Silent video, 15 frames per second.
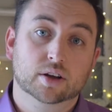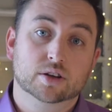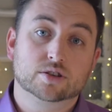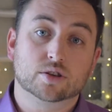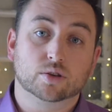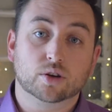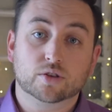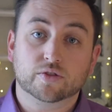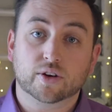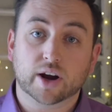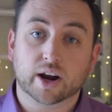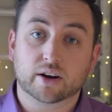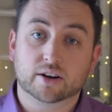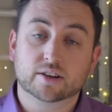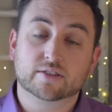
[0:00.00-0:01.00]
So look for
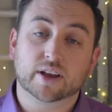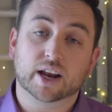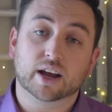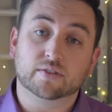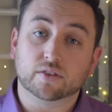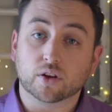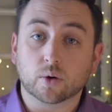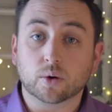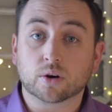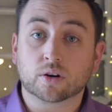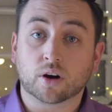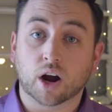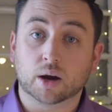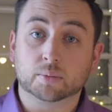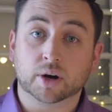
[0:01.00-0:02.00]
areas that have lower
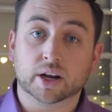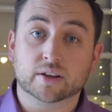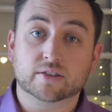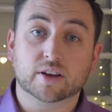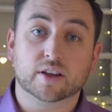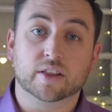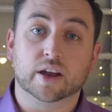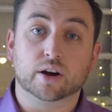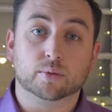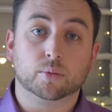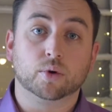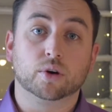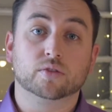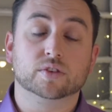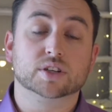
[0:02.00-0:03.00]
crime rates and that are
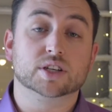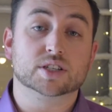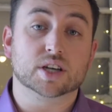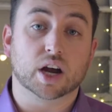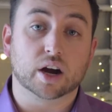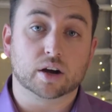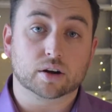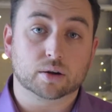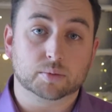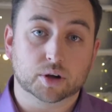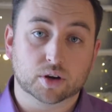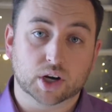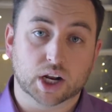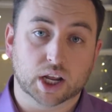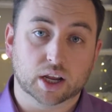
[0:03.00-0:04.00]
more of a desired
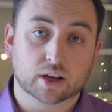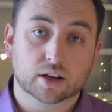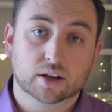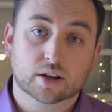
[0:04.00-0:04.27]
community.